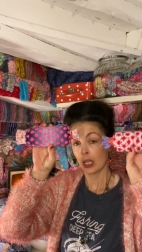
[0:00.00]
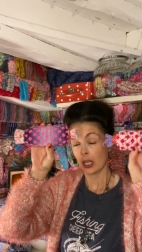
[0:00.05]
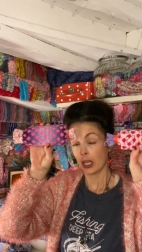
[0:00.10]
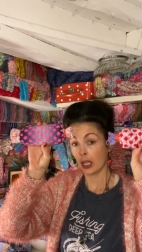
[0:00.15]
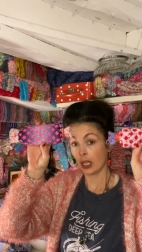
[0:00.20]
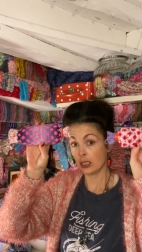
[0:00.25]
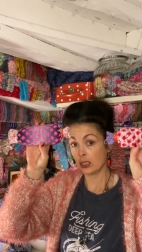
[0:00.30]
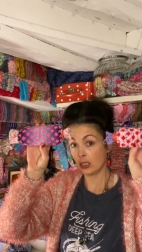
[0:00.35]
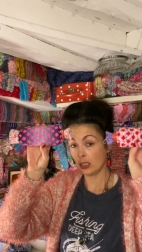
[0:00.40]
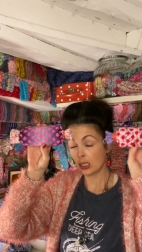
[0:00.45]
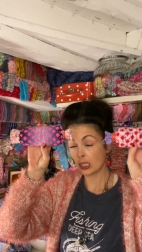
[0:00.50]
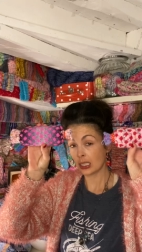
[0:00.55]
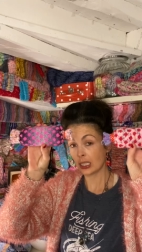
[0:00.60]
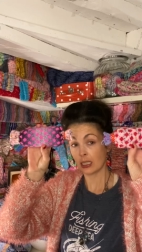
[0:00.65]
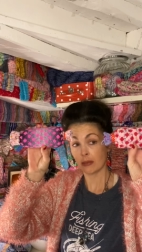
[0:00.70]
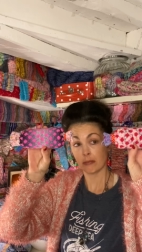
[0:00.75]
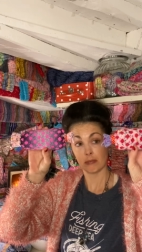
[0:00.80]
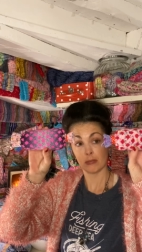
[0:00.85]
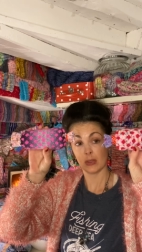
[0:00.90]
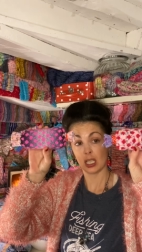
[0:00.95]
And
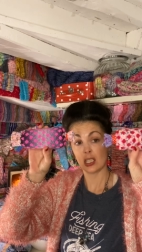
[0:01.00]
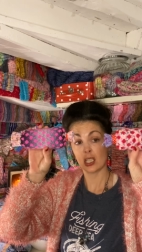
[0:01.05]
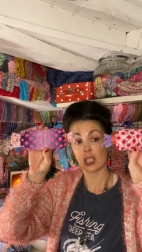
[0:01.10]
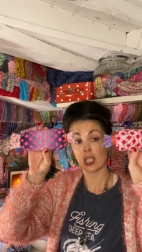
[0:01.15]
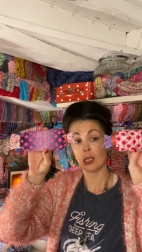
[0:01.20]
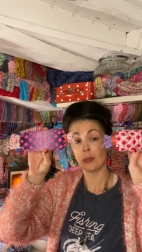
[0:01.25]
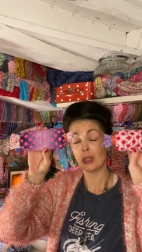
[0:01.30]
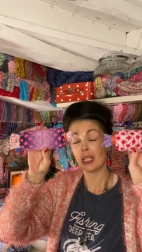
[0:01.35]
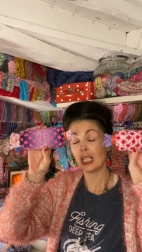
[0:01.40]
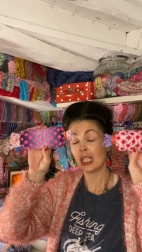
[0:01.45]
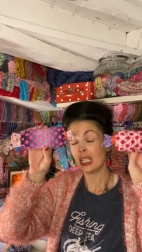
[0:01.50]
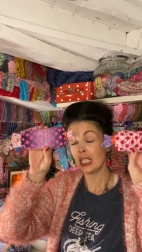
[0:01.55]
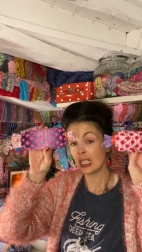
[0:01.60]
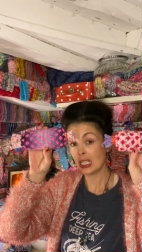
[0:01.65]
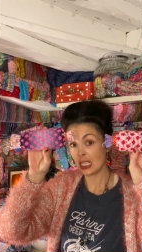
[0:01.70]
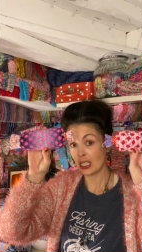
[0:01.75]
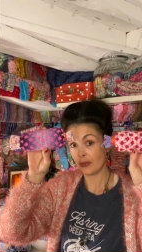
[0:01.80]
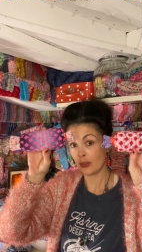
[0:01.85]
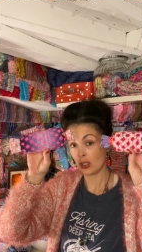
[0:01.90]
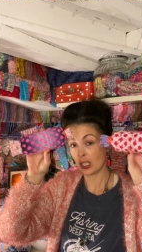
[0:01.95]
it's gonna be
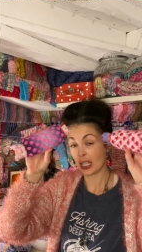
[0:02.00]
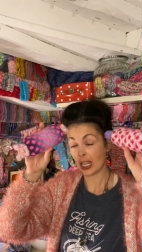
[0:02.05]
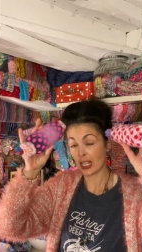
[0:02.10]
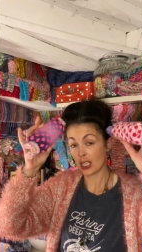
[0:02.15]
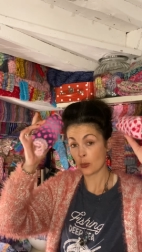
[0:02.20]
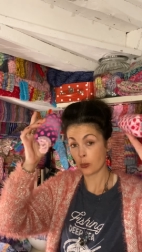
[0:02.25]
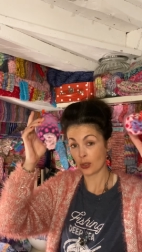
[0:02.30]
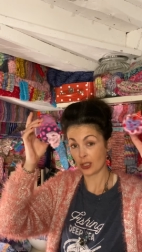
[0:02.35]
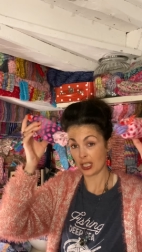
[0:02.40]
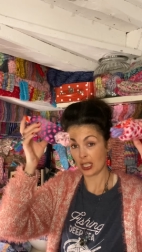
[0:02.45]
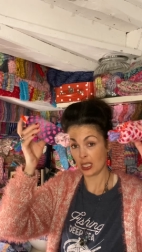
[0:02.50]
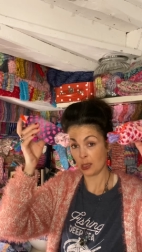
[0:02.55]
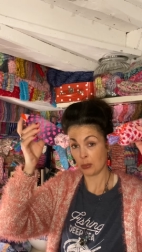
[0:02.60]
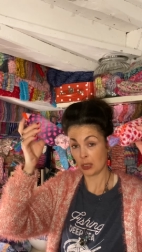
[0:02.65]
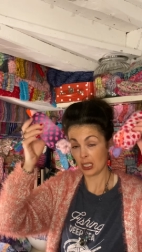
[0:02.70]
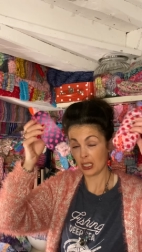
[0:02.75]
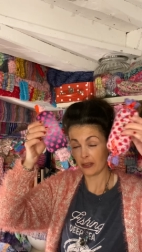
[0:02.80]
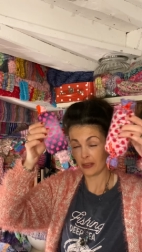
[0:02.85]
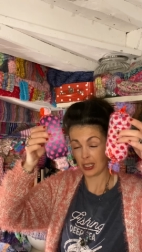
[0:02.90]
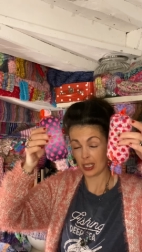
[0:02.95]
easy for you to guess what's in the
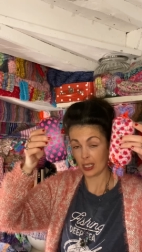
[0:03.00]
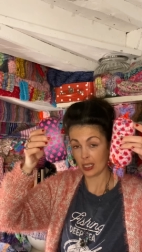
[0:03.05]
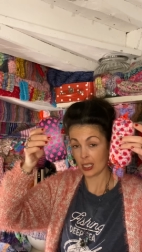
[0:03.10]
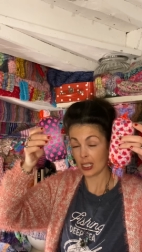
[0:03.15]
middle of these.